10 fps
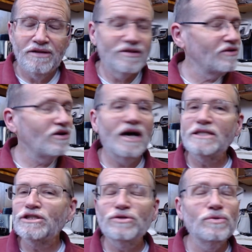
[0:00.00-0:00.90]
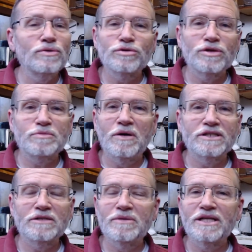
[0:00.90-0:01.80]
They're not a school's
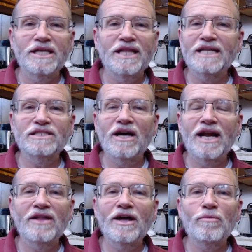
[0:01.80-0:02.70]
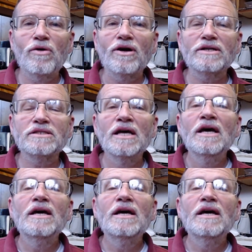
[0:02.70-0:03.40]
responsibility. That's not how that works.